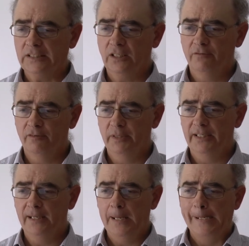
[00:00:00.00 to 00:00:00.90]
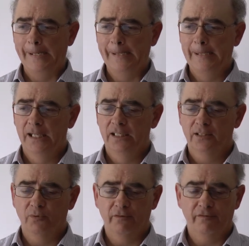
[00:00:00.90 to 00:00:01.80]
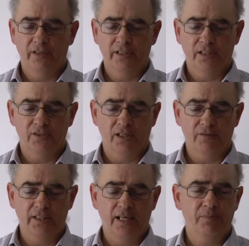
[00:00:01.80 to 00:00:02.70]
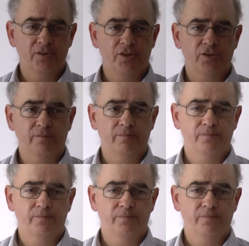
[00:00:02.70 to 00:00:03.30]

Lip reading: God forbid that we find ourselves in that position.